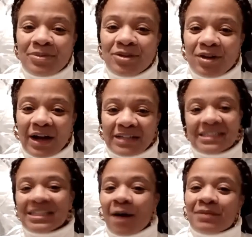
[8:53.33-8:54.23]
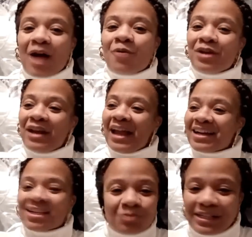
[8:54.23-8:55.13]
You nice. know, I just helped out with like
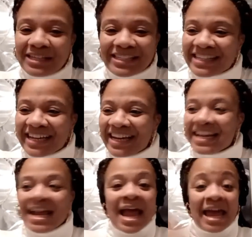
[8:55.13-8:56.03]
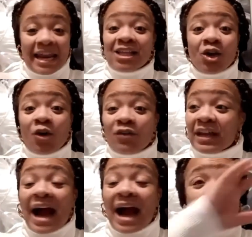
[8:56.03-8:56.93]
a Sweet sixteen. And I did
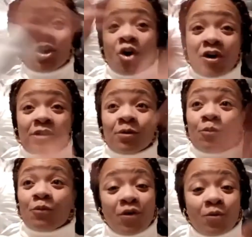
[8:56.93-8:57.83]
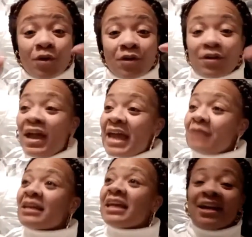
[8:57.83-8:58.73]
everything. I did all the footwork. And I
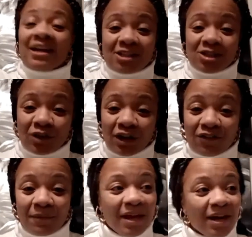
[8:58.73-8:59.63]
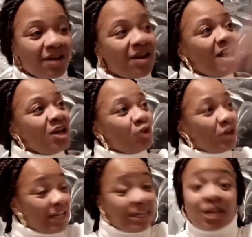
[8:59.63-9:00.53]
said, here, get the dress from here. You
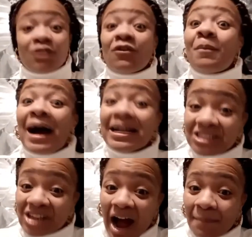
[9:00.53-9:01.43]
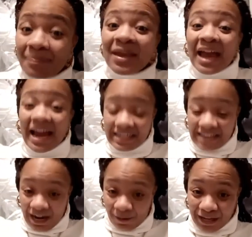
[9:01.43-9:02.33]
can get this from my shop. And
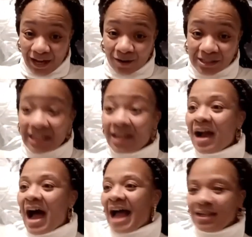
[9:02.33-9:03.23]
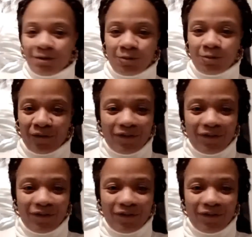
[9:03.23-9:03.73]
there we go. See, I did work for